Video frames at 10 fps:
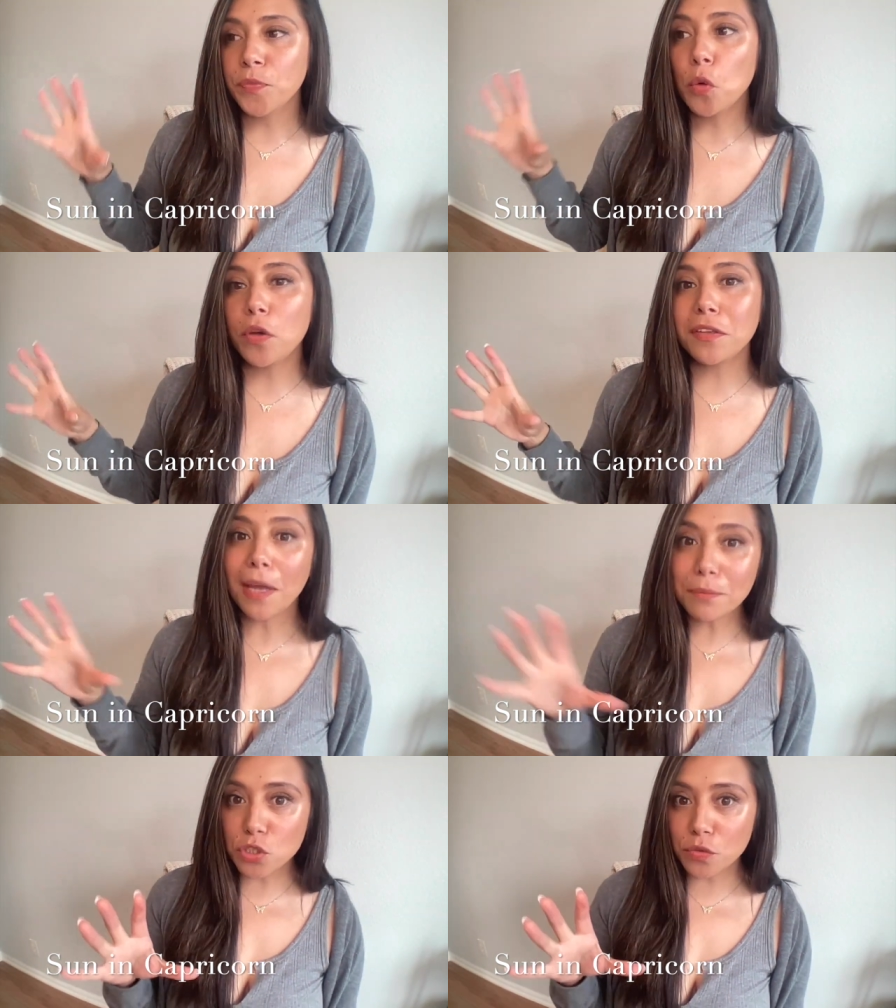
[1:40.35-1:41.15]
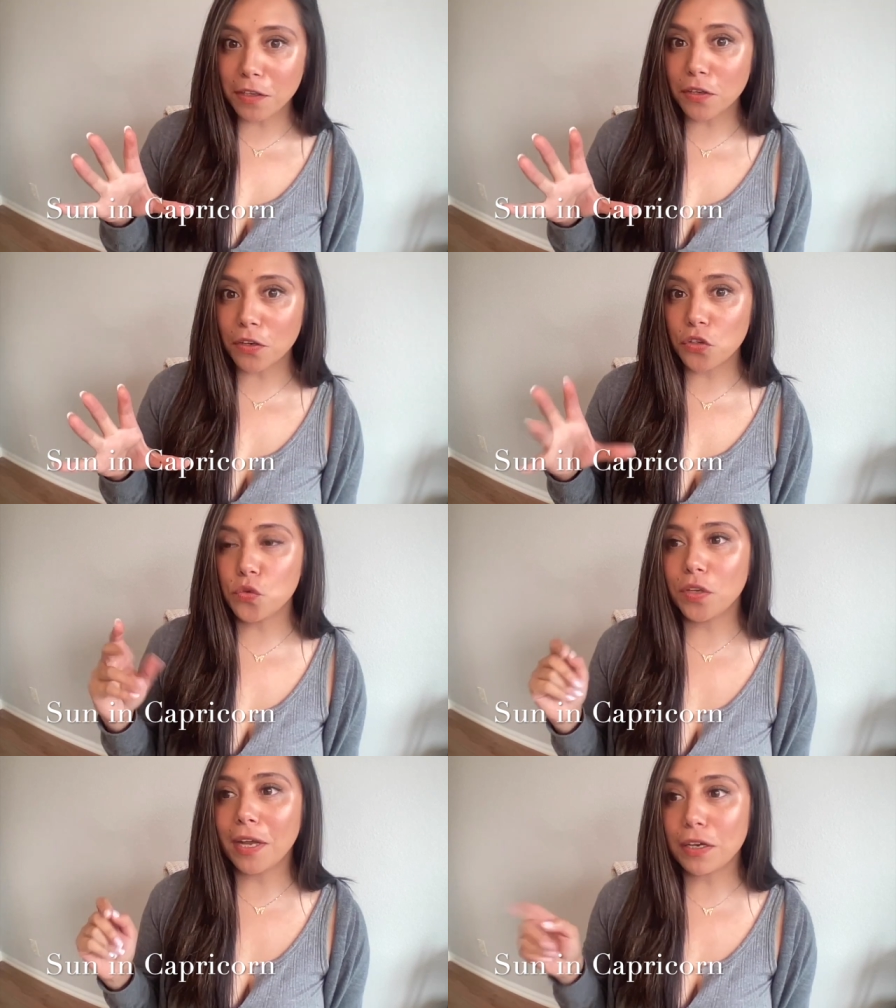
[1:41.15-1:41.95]
With Neptune here, you
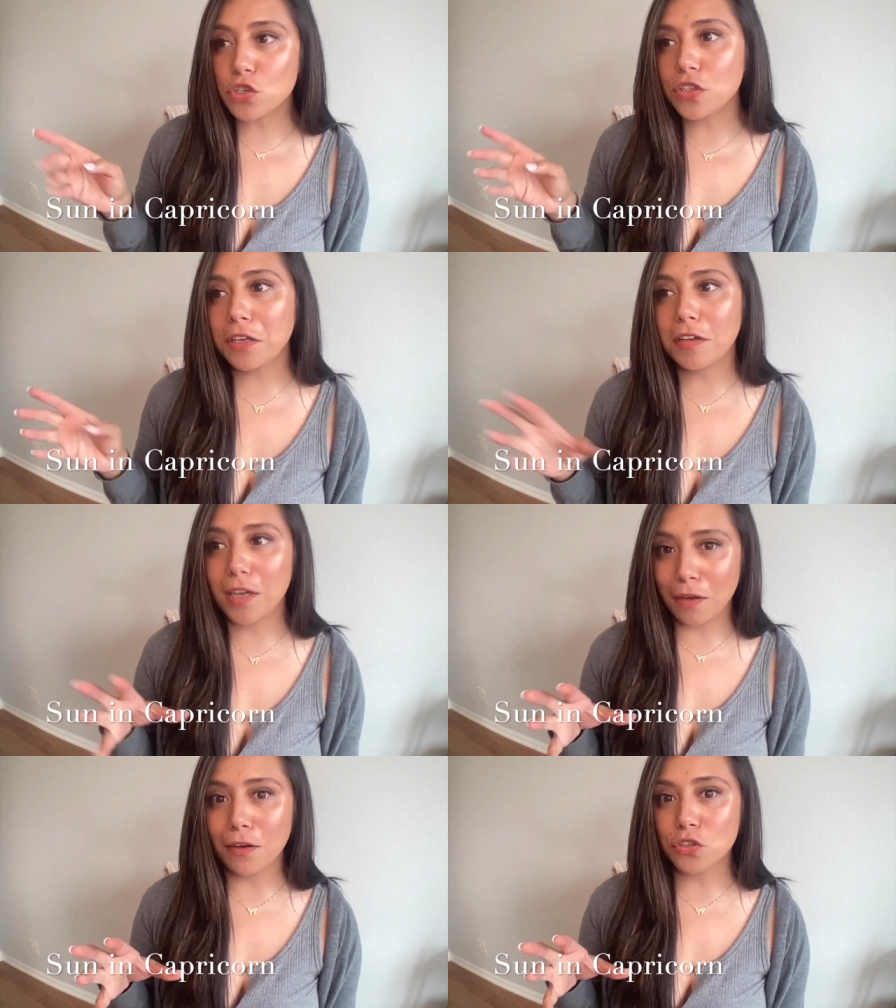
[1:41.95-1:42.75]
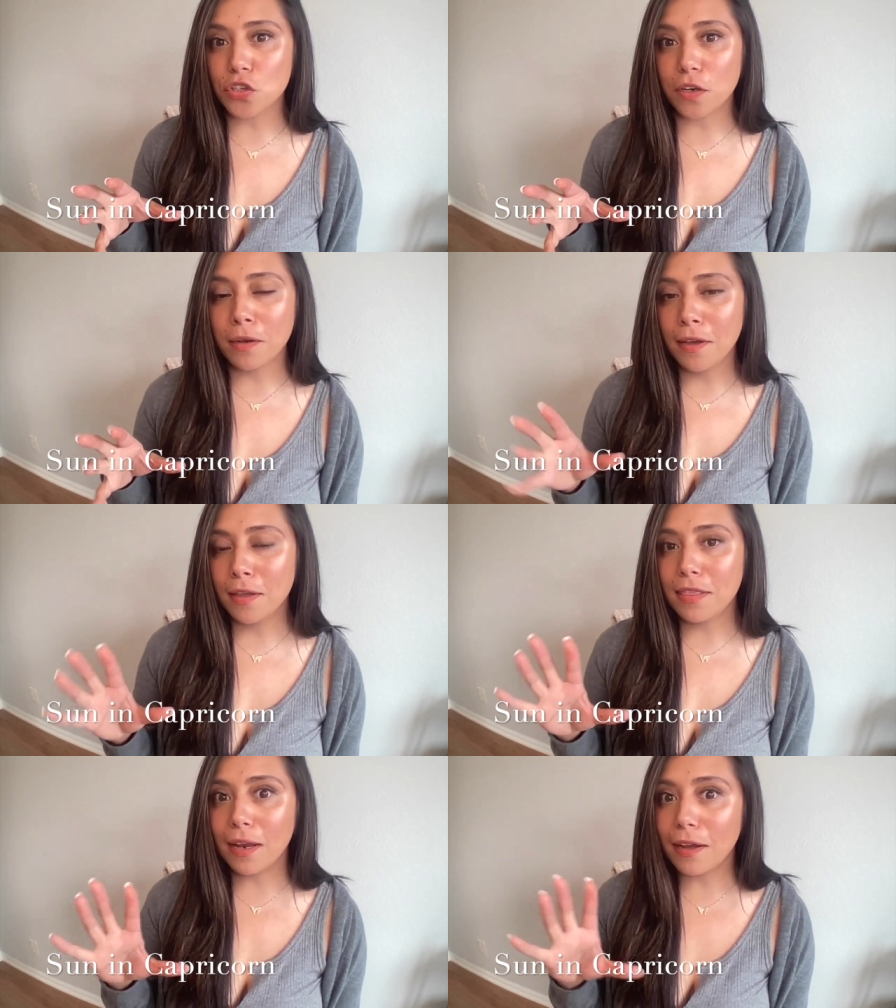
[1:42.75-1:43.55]
can actually get a character
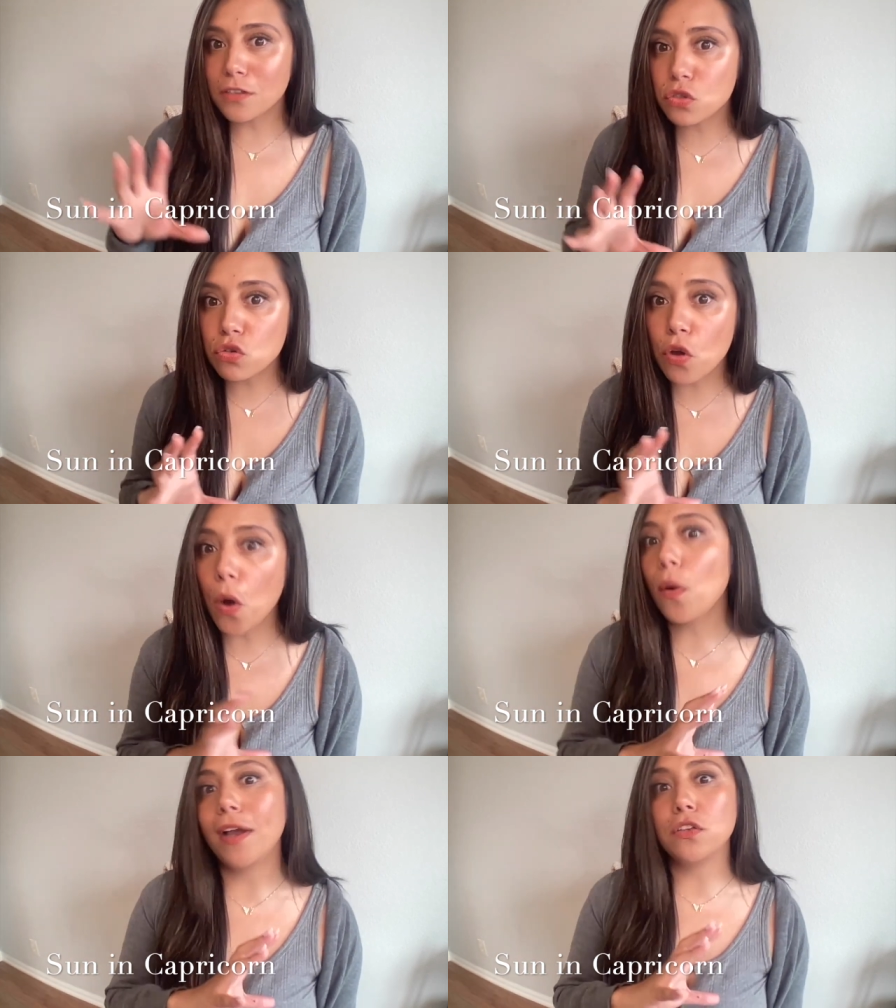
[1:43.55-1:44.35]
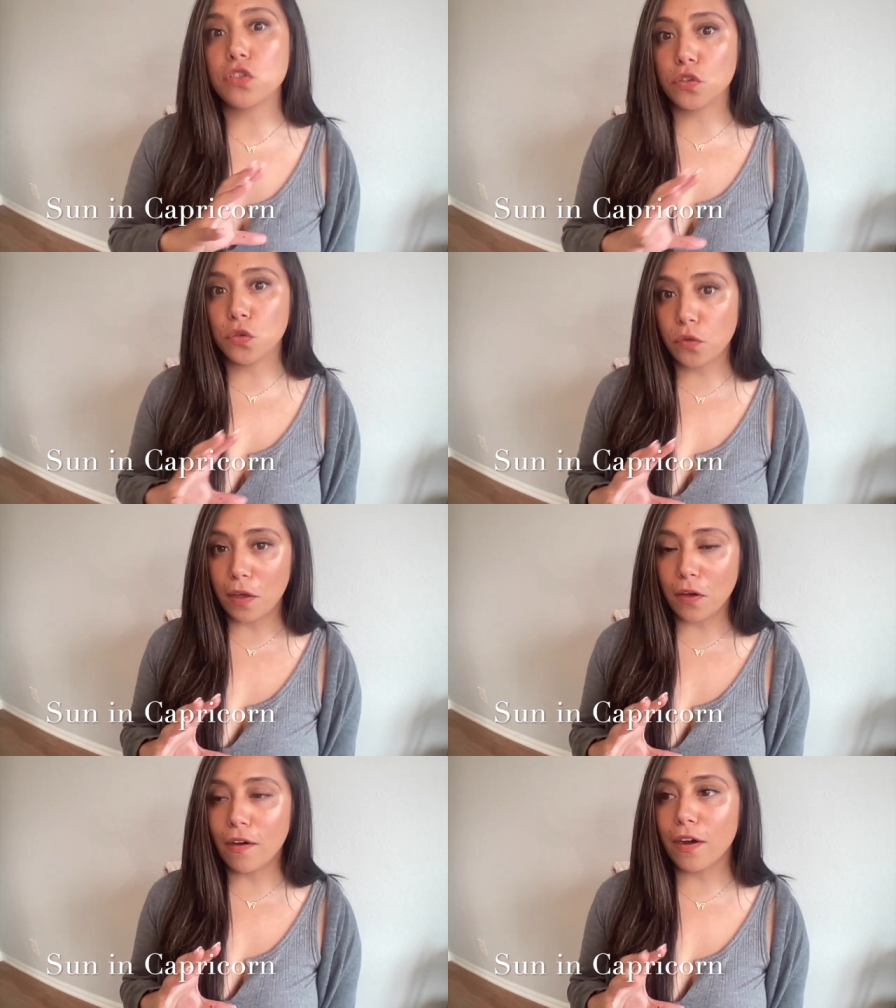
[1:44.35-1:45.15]
that has no idea who
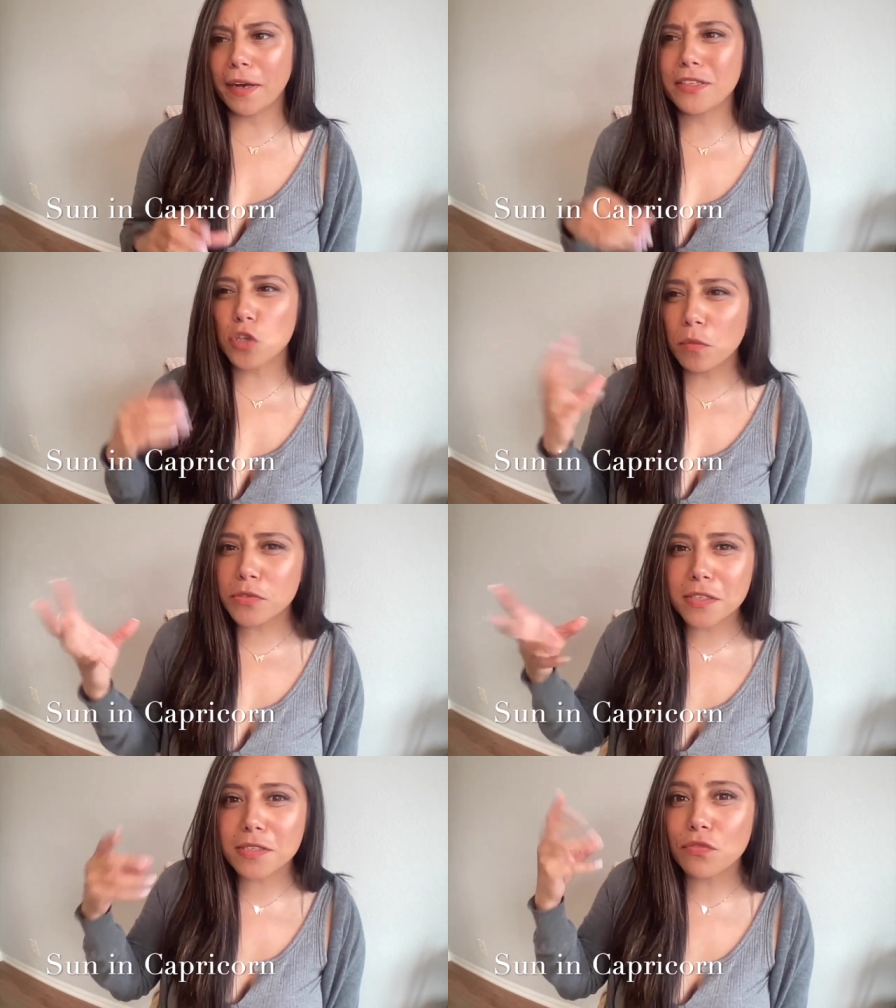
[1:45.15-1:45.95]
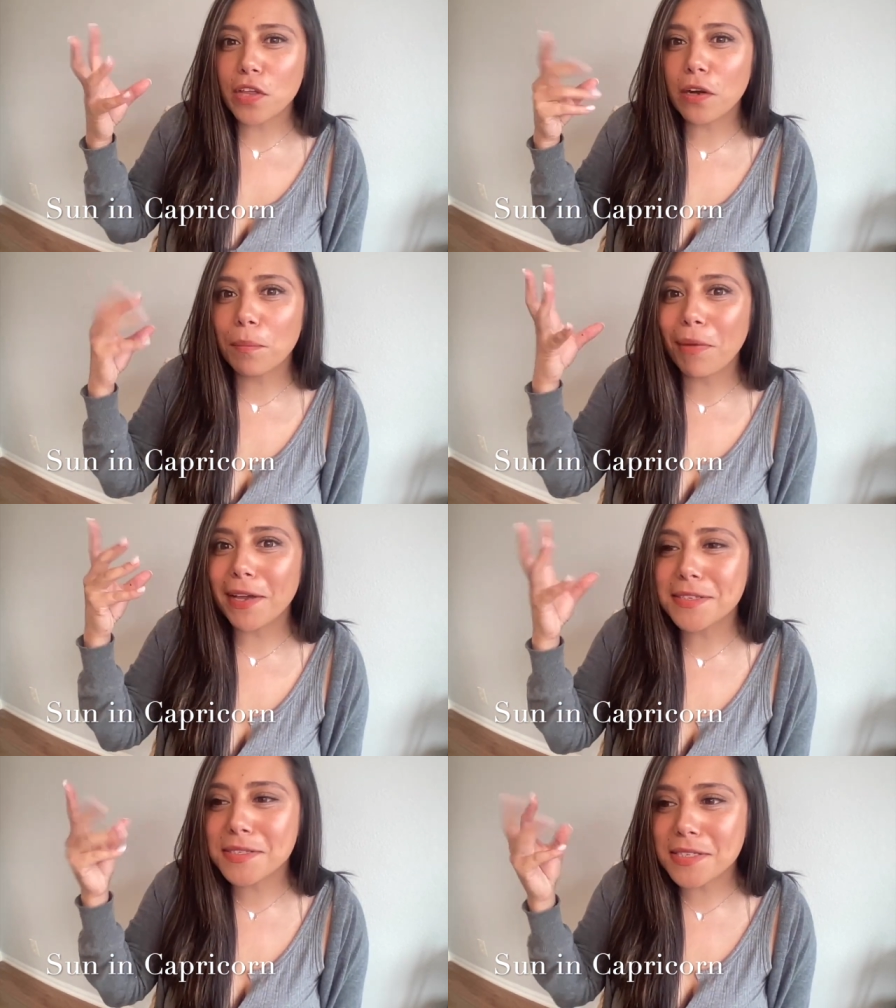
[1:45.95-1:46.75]
they are. It's almost as if they are
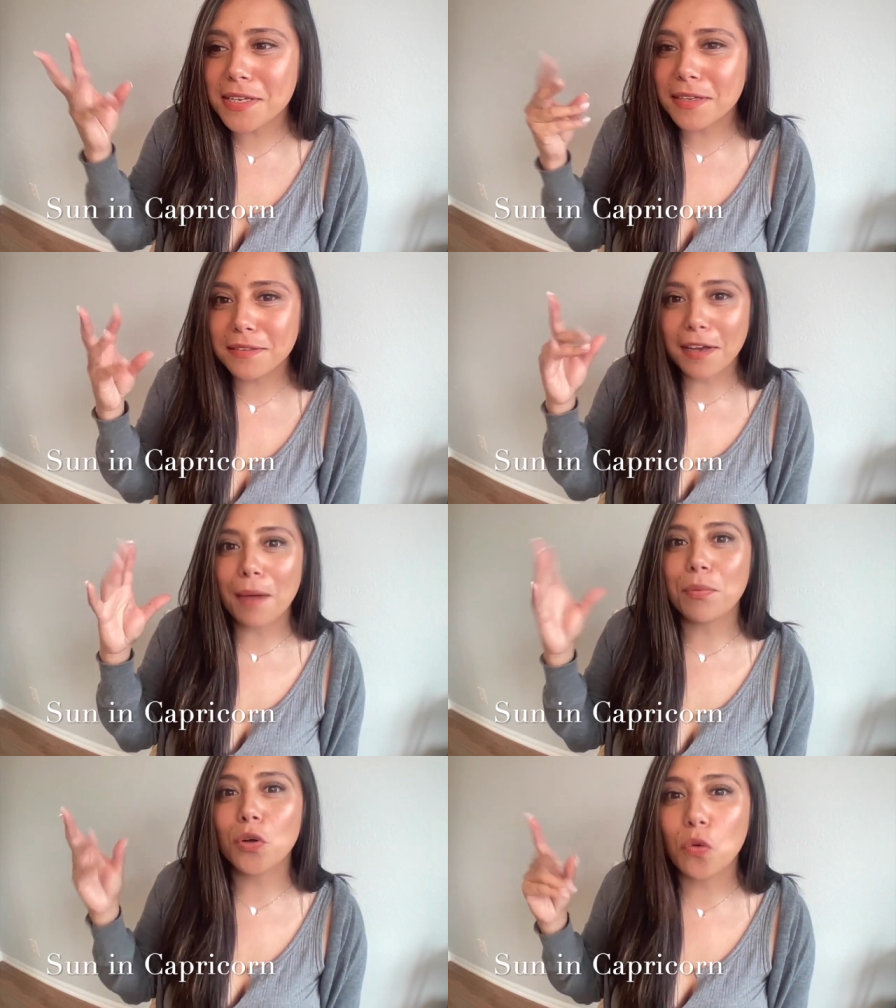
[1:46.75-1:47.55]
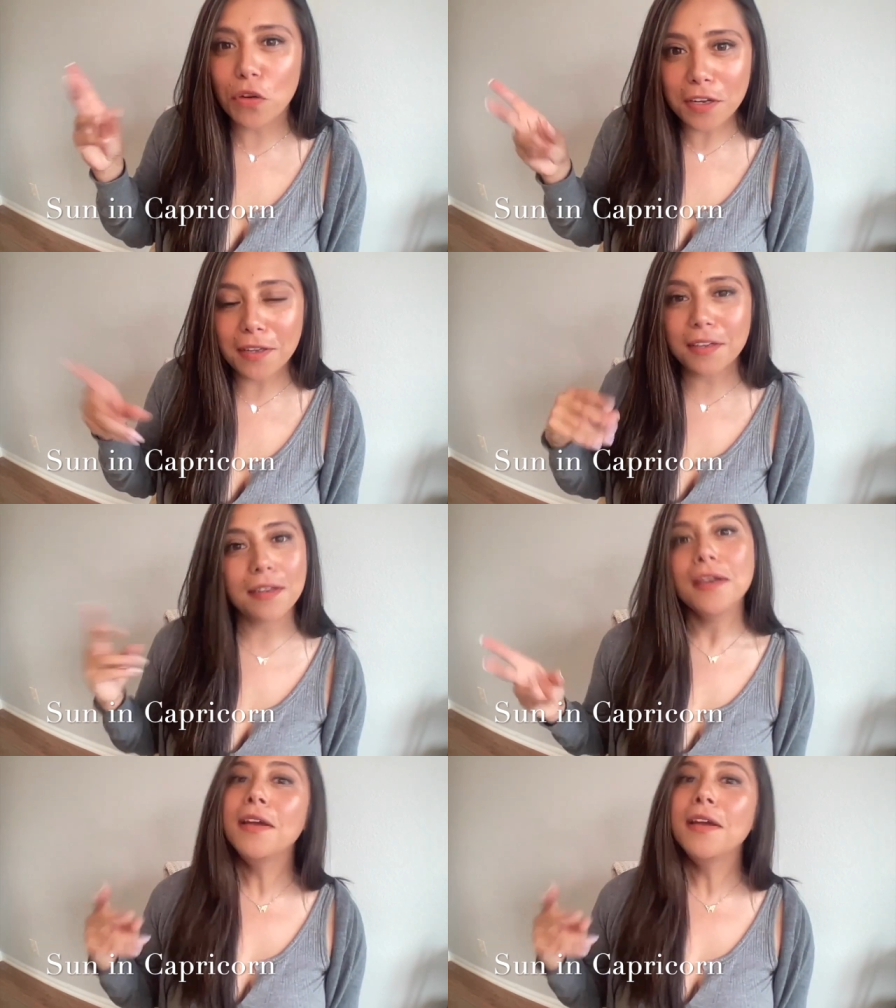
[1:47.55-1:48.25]
Piscean, Capricornian,